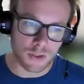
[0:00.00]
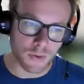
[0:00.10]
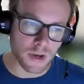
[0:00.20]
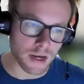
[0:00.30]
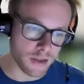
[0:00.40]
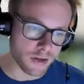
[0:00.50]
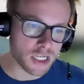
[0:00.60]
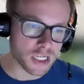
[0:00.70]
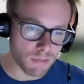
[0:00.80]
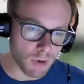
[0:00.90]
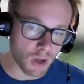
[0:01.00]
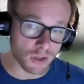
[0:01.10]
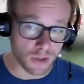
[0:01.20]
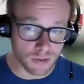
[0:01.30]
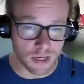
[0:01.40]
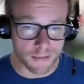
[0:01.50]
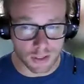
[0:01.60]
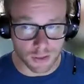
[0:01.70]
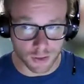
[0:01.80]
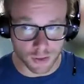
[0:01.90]
doing another small u
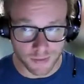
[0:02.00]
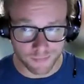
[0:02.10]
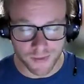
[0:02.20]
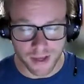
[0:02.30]
substitution.